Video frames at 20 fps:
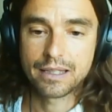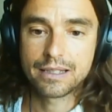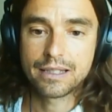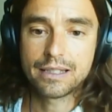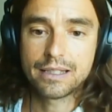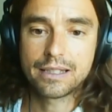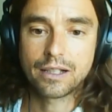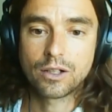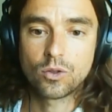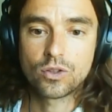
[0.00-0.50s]
this
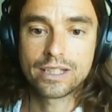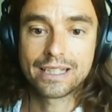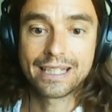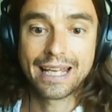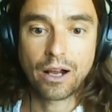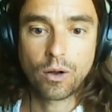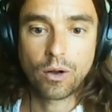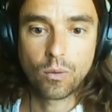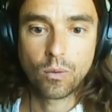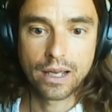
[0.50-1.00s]
is a good
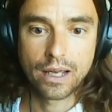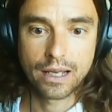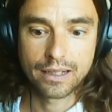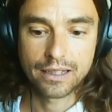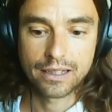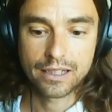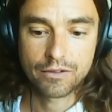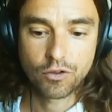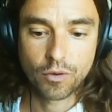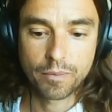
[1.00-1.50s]
segue,
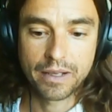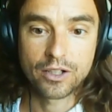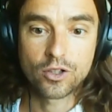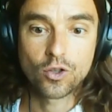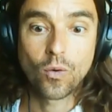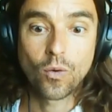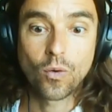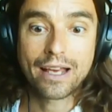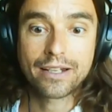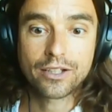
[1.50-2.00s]
at least for me,
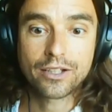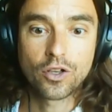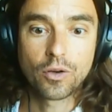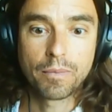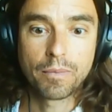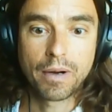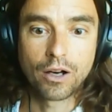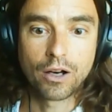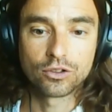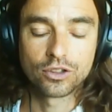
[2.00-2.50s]
to ask
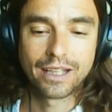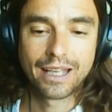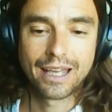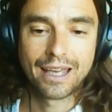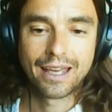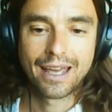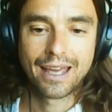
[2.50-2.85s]
you about